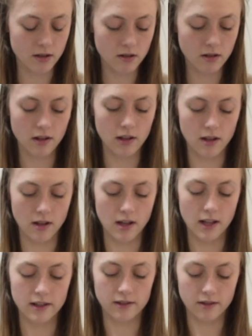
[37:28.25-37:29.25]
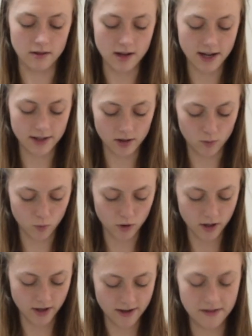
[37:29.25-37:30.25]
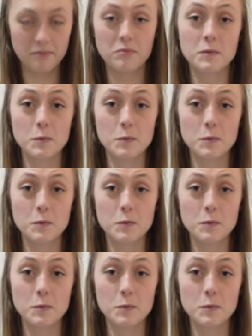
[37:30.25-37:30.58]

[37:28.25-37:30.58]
It's the last one,